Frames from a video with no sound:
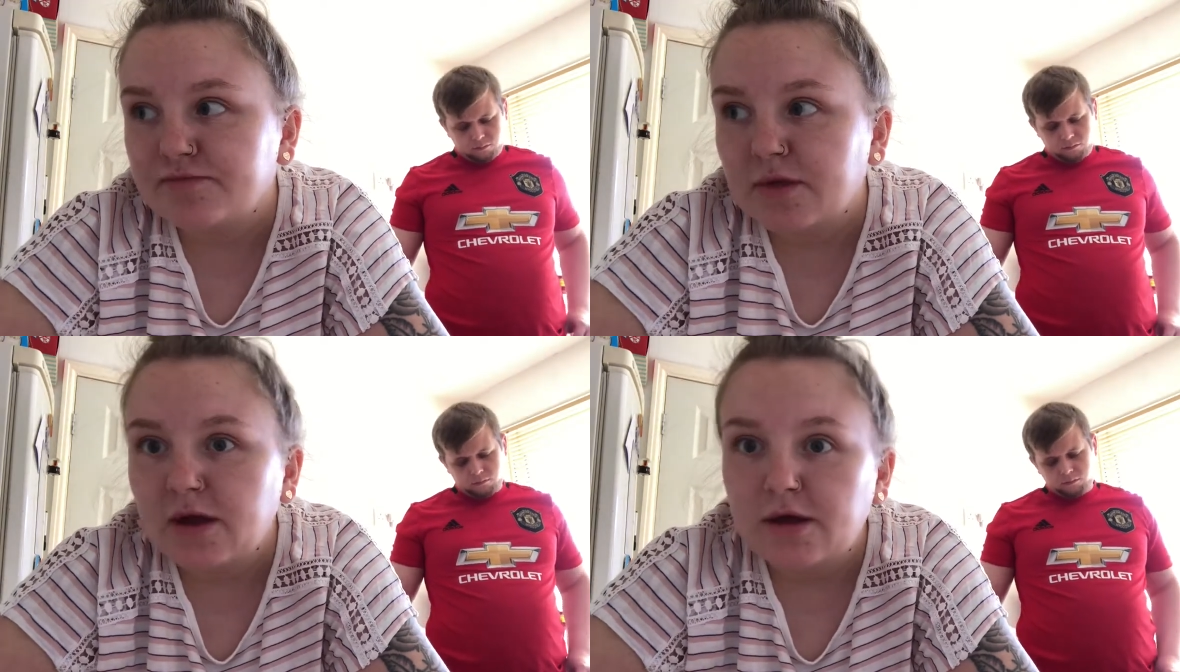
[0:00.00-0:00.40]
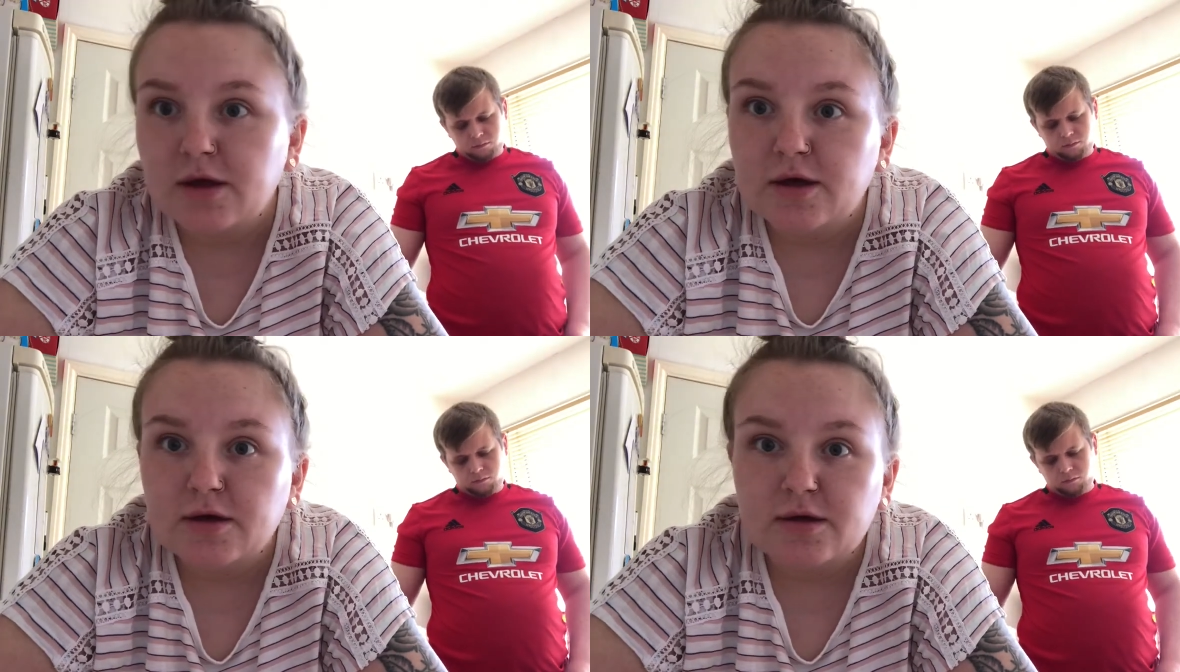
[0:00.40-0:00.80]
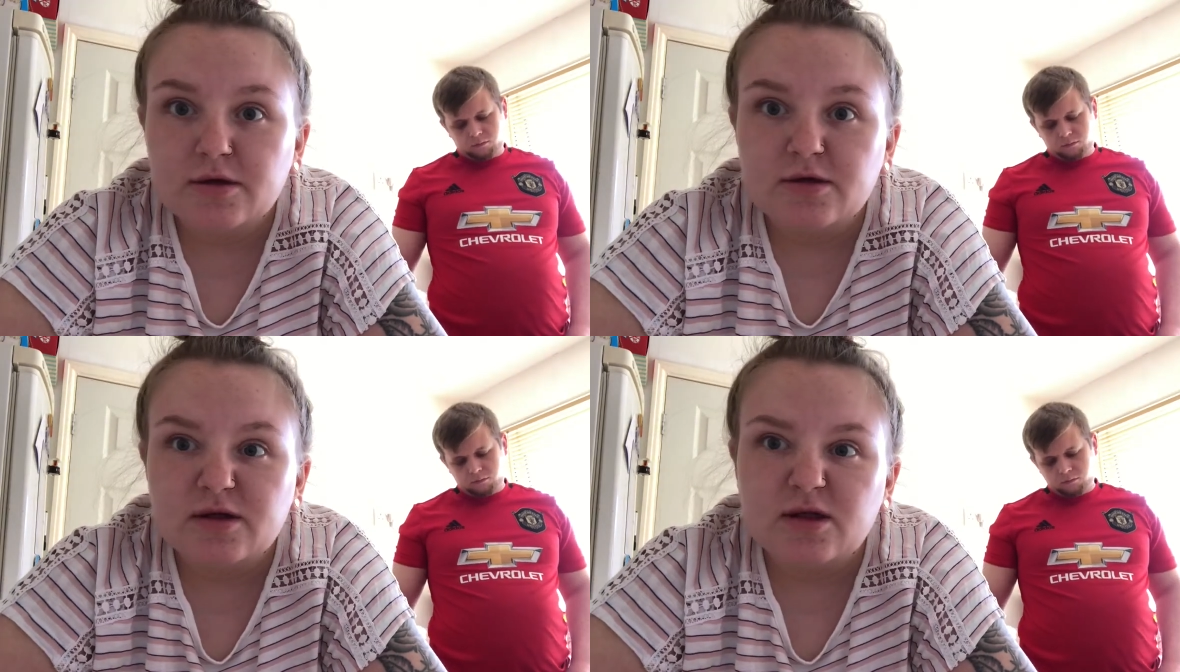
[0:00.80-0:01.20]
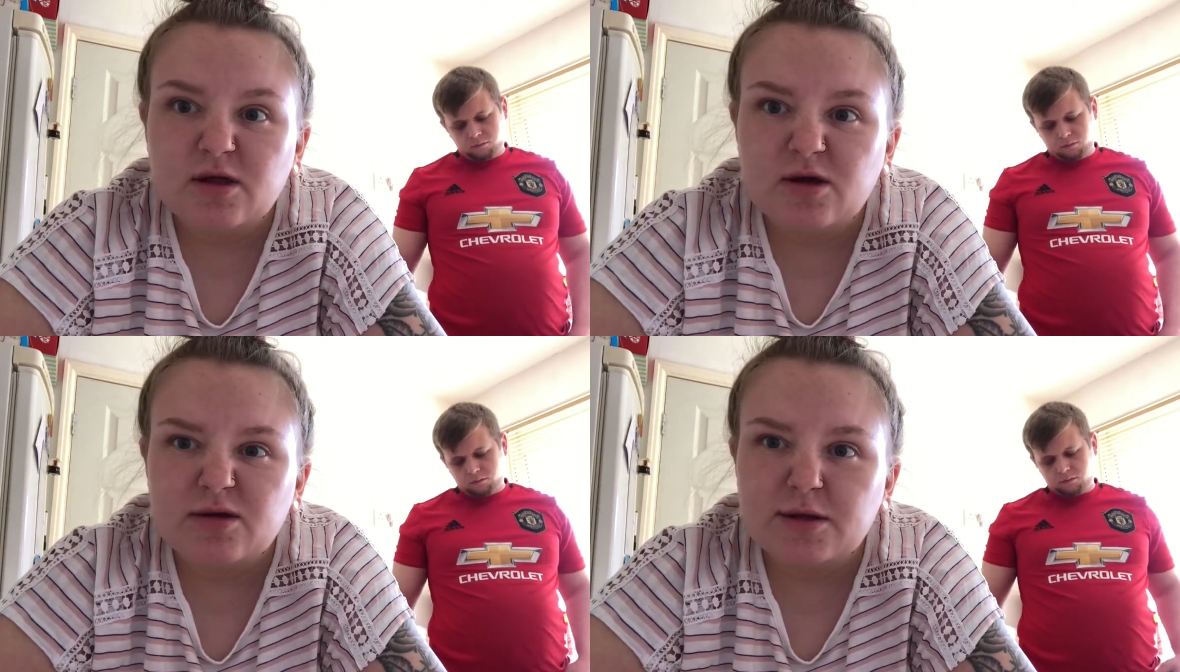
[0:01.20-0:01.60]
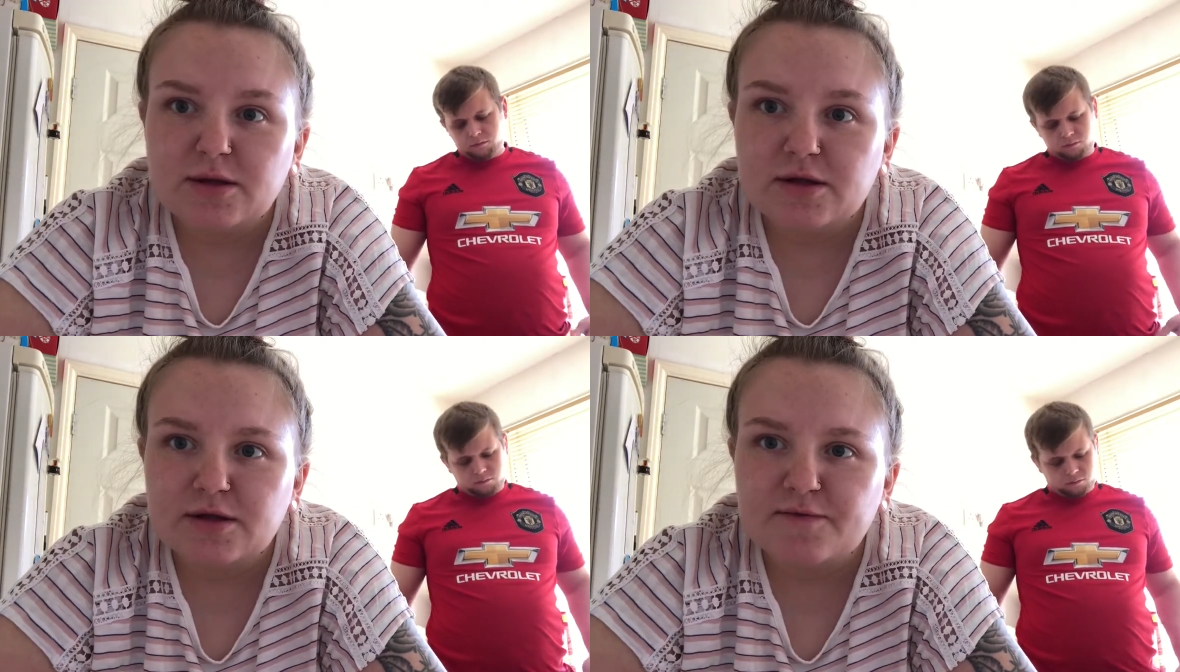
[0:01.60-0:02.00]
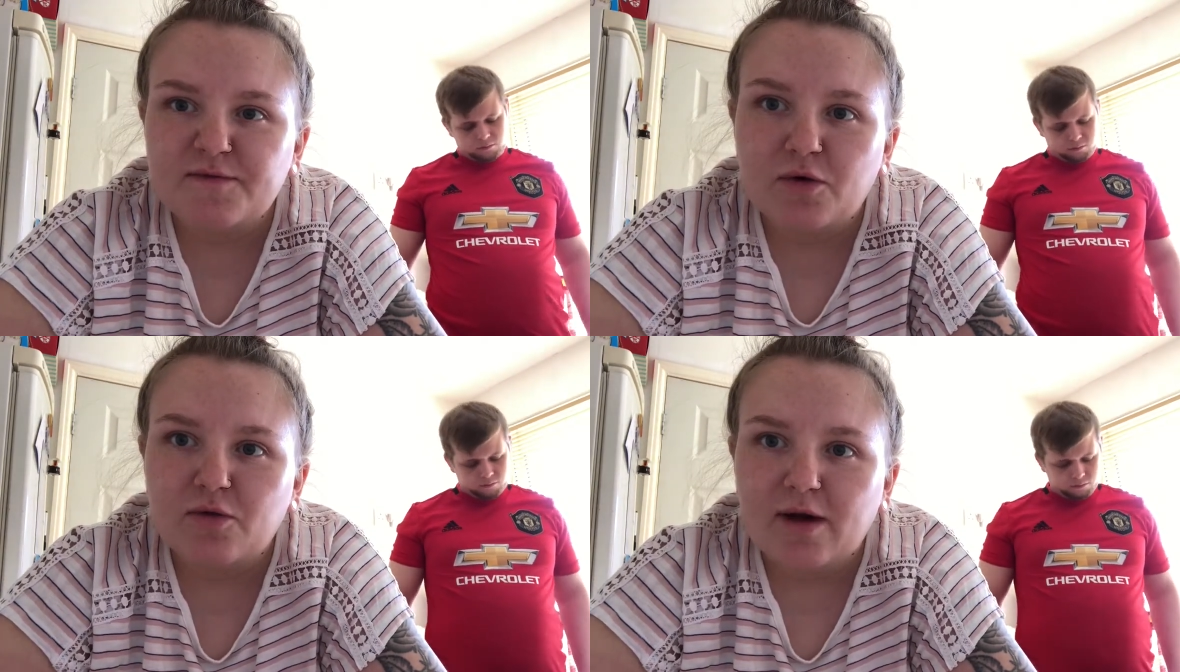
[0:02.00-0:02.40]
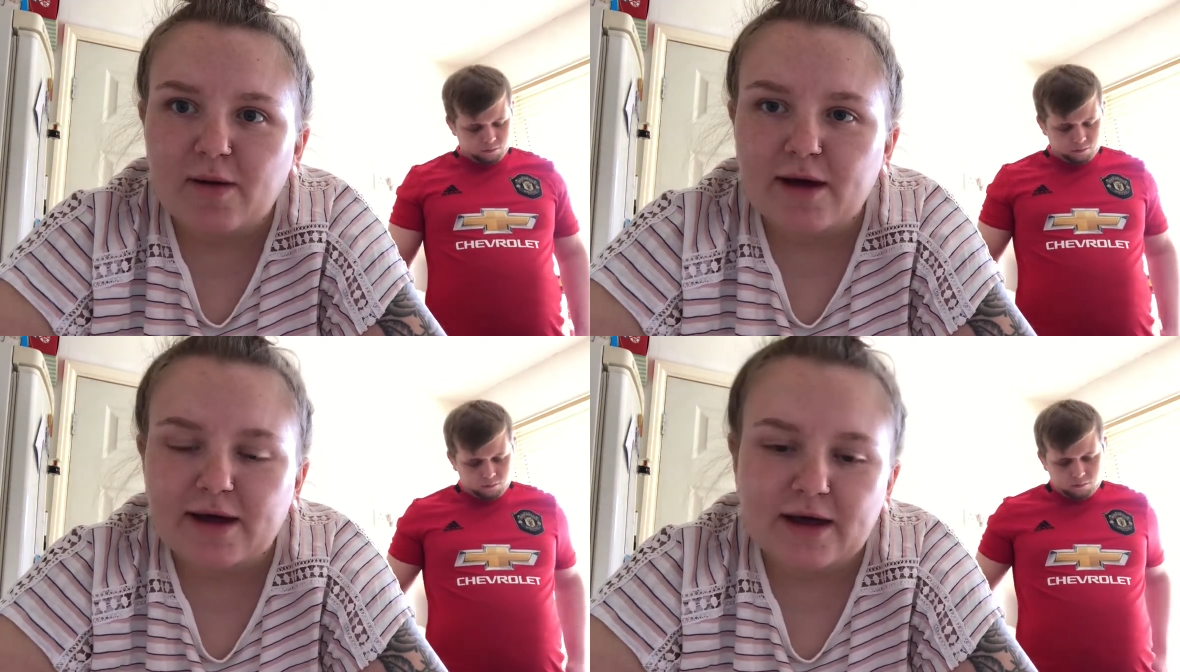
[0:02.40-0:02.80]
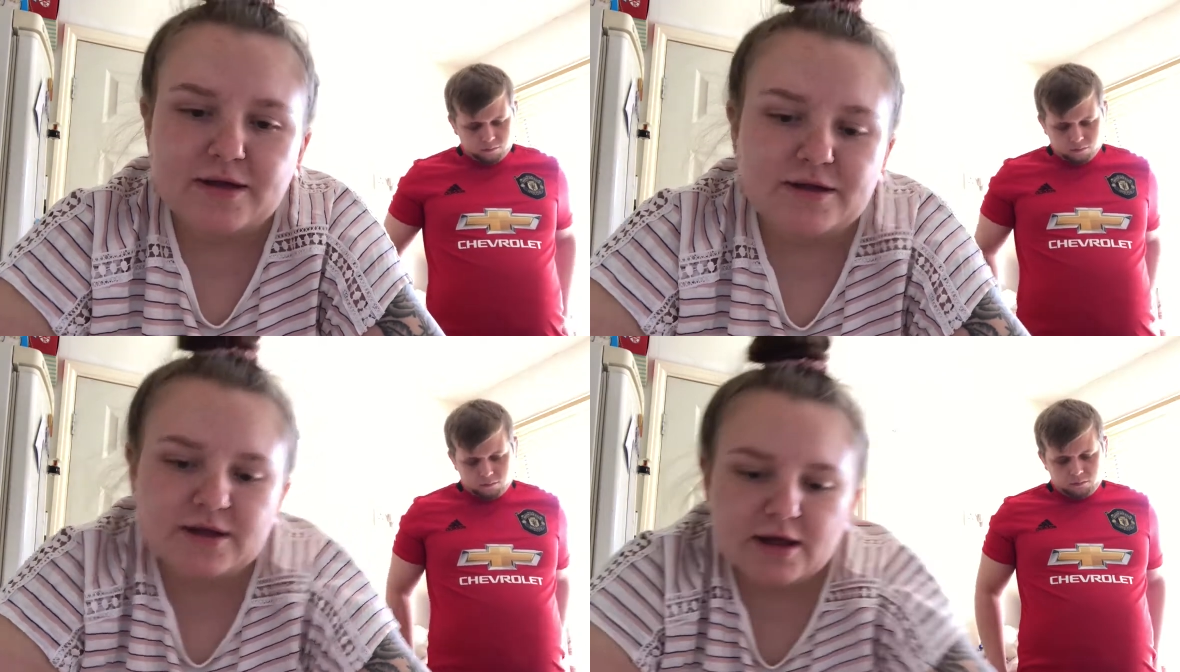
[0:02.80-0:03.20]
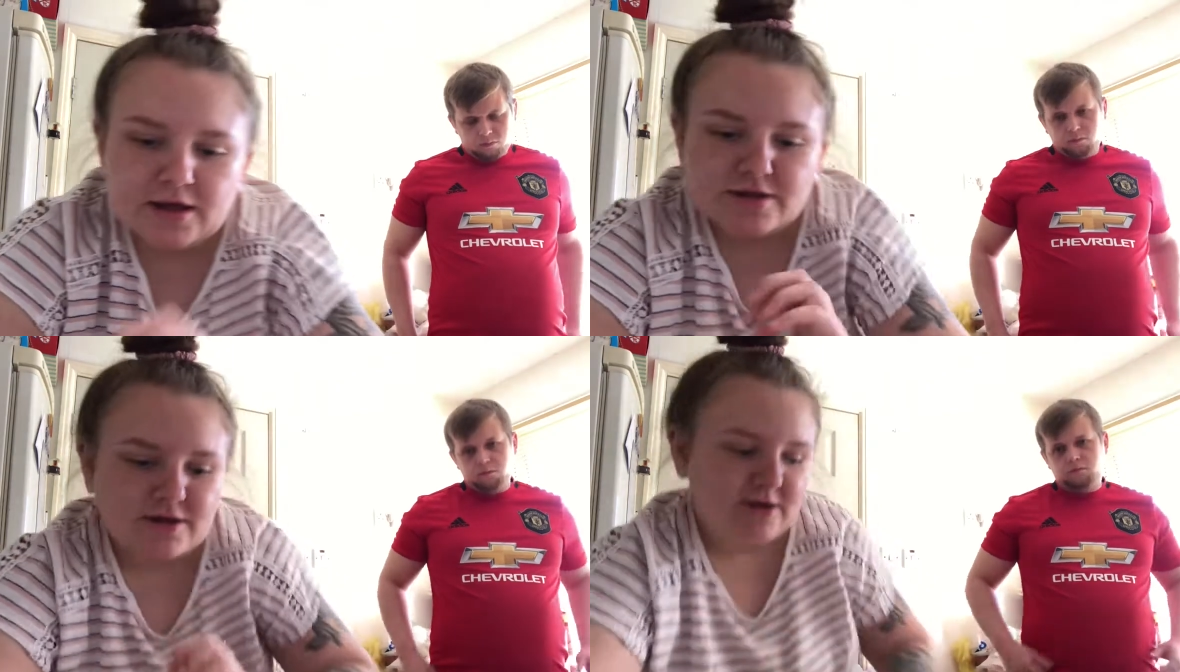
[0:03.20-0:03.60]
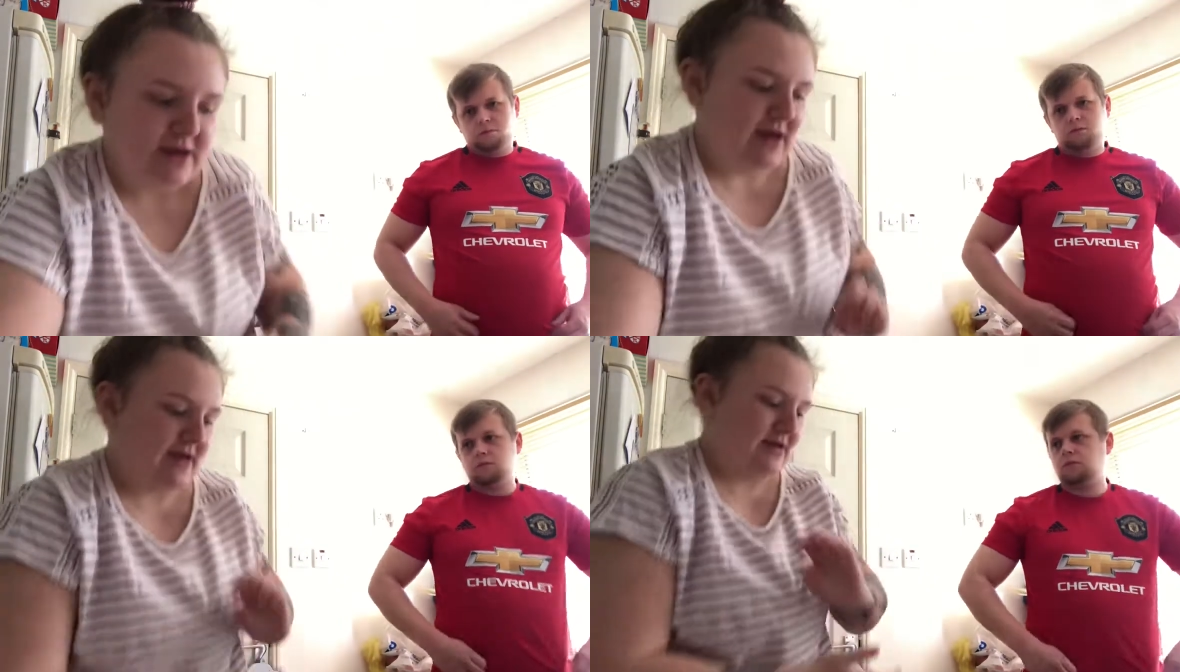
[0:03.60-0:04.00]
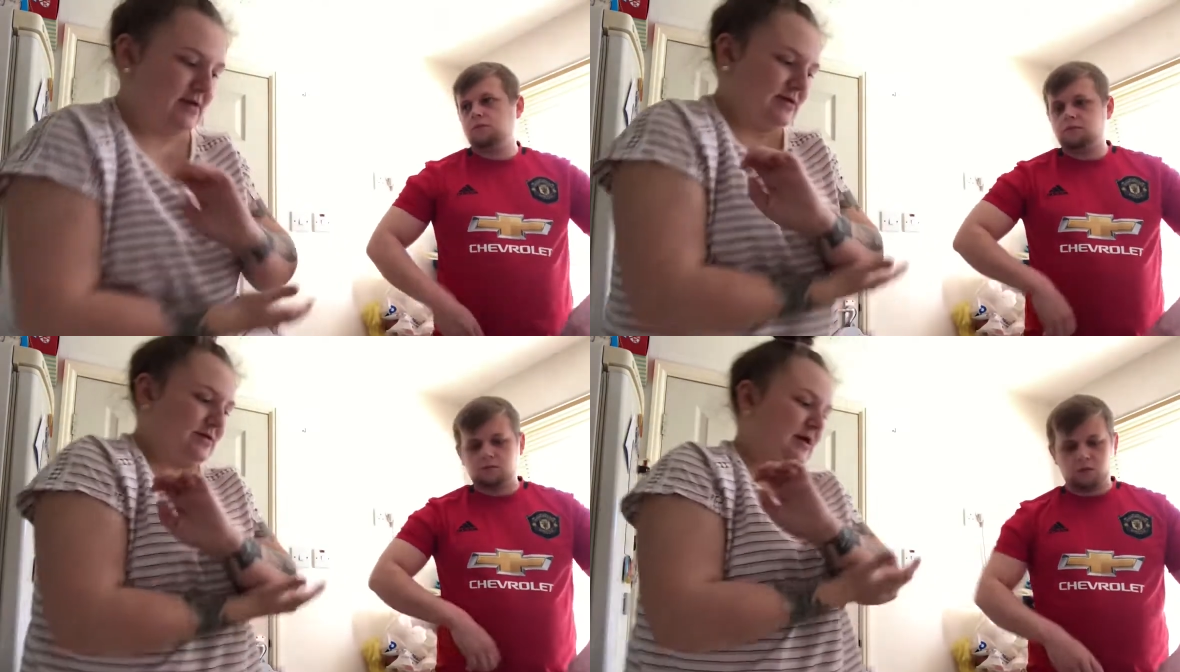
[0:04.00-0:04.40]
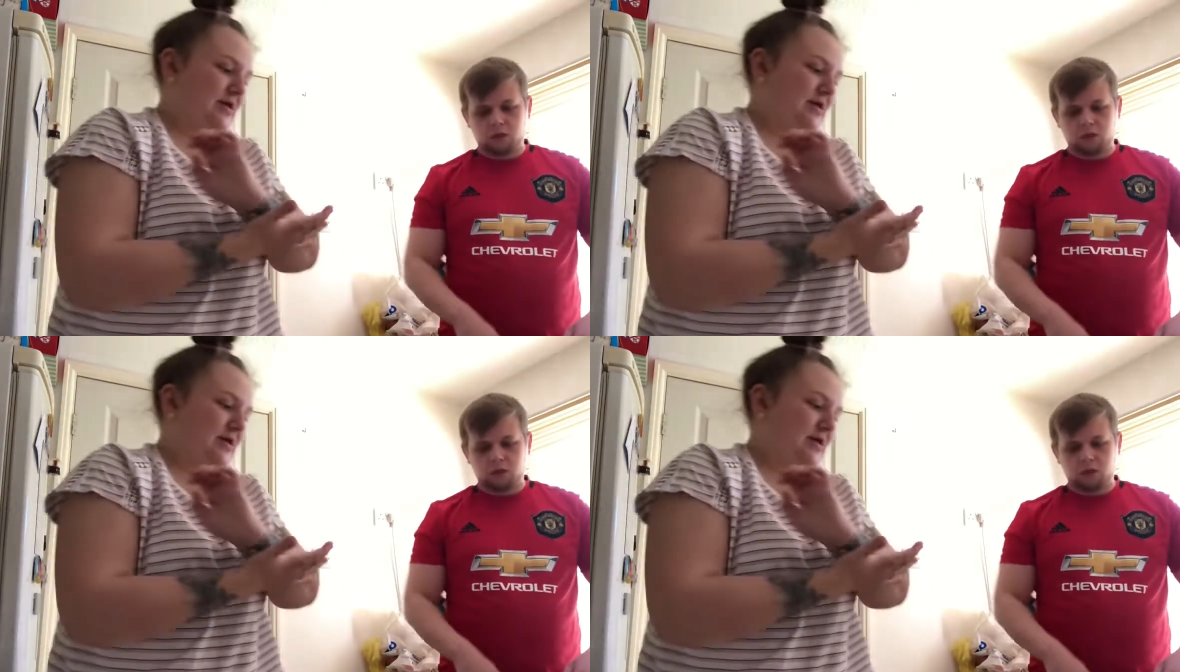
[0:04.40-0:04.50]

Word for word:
Speaker 1: I don't know, so it doesn't fall out, I guess. So yeah, let's get